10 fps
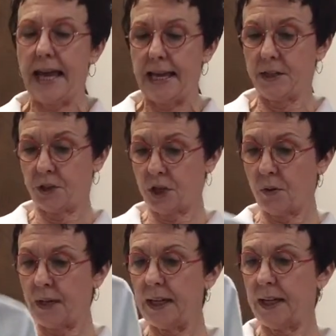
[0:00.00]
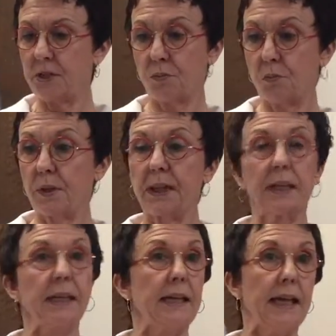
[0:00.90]
And so it has
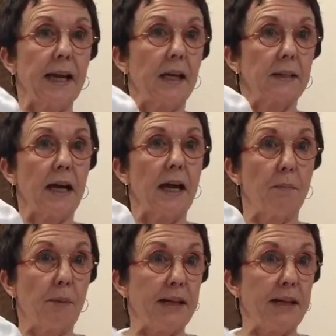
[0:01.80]
really held up.